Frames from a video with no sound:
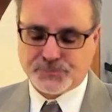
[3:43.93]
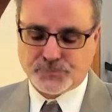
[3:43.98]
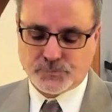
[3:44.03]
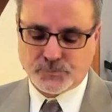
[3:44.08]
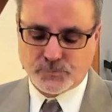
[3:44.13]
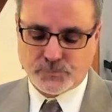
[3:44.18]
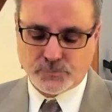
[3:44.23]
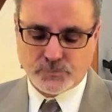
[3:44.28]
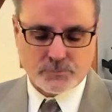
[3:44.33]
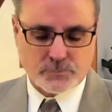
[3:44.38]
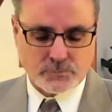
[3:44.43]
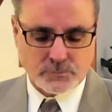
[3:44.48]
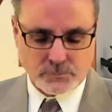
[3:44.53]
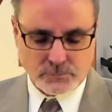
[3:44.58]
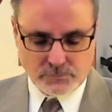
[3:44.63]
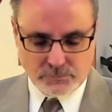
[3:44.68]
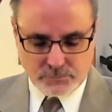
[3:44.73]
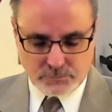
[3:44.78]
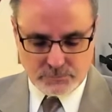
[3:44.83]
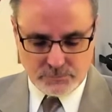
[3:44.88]

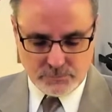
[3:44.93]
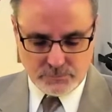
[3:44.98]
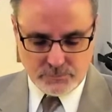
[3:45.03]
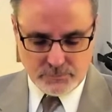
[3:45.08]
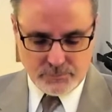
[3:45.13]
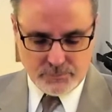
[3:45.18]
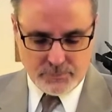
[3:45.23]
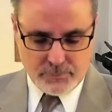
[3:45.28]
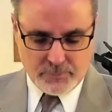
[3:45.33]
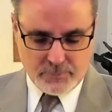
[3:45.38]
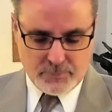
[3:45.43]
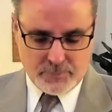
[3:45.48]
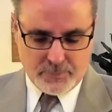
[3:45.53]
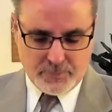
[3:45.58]
(silence)